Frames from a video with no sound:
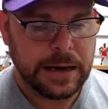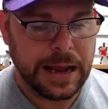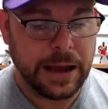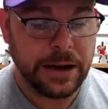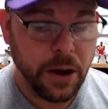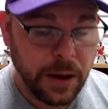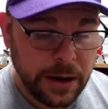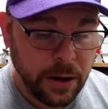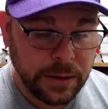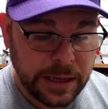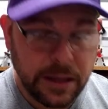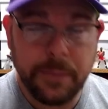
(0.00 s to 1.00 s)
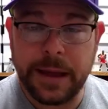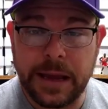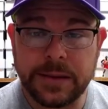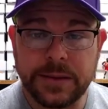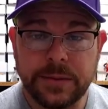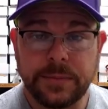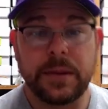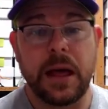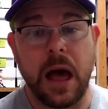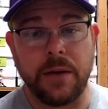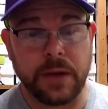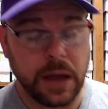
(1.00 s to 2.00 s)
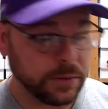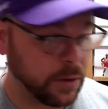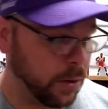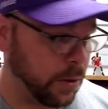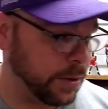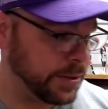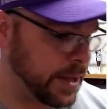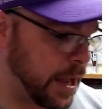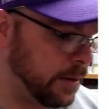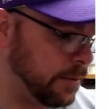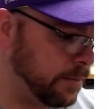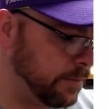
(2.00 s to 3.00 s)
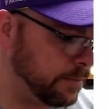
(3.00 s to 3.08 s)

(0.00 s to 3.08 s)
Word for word: Now, I know I don't need the base. I've got the whole set.